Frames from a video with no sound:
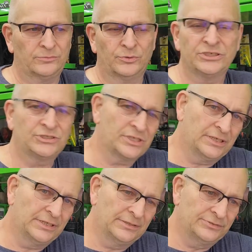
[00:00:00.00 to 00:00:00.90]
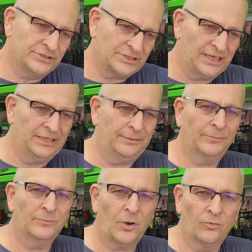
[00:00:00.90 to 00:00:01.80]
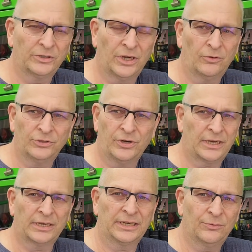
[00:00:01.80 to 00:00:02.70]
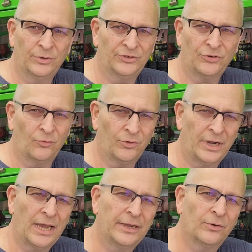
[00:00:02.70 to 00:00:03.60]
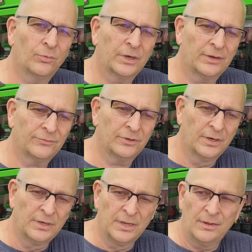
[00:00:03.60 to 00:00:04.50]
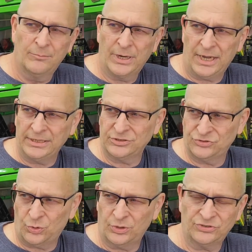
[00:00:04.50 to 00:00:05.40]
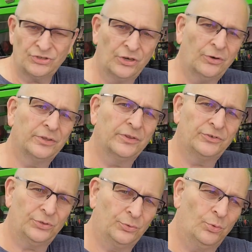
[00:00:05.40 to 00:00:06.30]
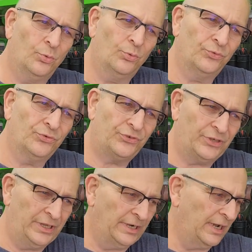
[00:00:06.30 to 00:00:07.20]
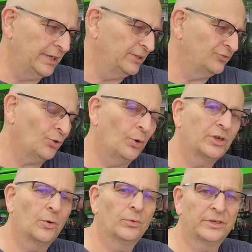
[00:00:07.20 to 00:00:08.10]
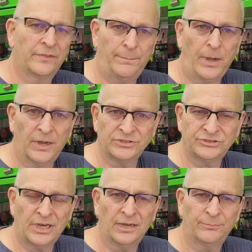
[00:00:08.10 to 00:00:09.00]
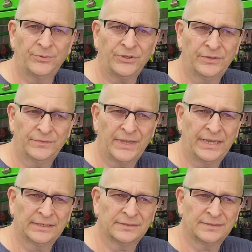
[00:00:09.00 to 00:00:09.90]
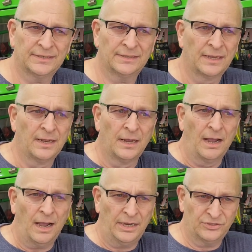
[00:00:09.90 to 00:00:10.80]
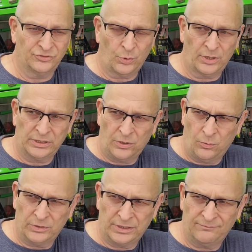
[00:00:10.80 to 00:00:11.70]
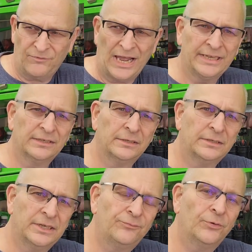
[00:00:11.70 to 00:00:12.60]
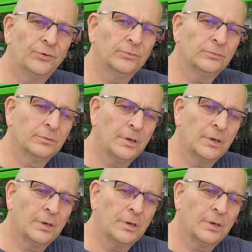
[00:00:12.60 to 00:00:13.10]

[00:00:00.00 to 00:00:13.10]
rich scheme, or, you know, you're not going to get rich overnight or whatever. But I enjoy sharing the tools, and I enjoy going to the pawn shops and things, and I enjoy going and finding different